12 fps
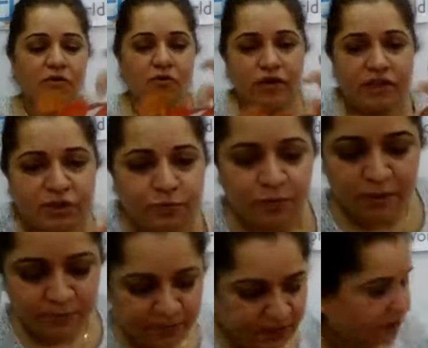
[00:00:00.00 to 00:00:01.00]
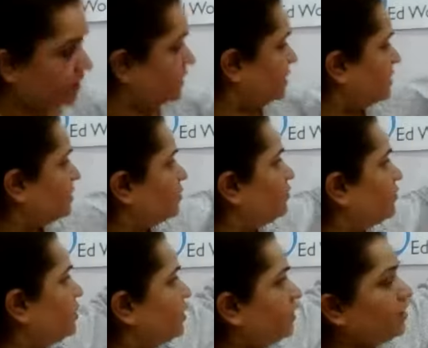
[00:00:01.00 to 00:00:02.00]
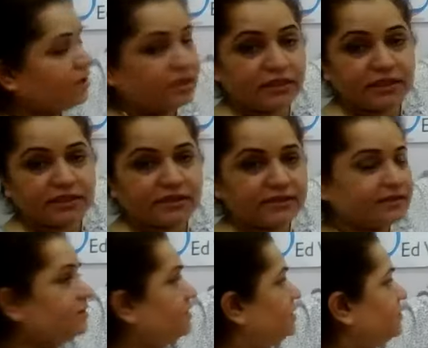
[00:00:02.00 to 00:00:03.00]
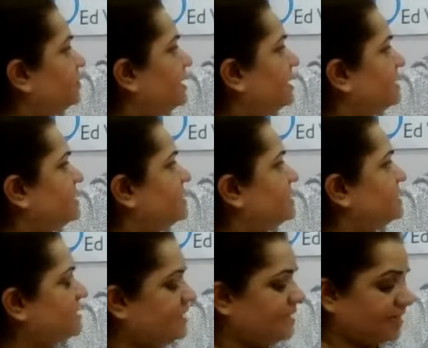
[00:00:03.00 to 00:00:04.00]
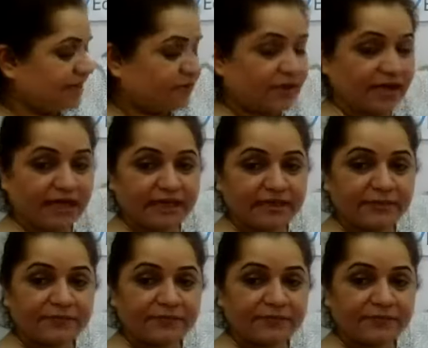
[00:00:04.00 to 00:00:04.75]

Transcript: orange pumpkin over here so you can see that, right?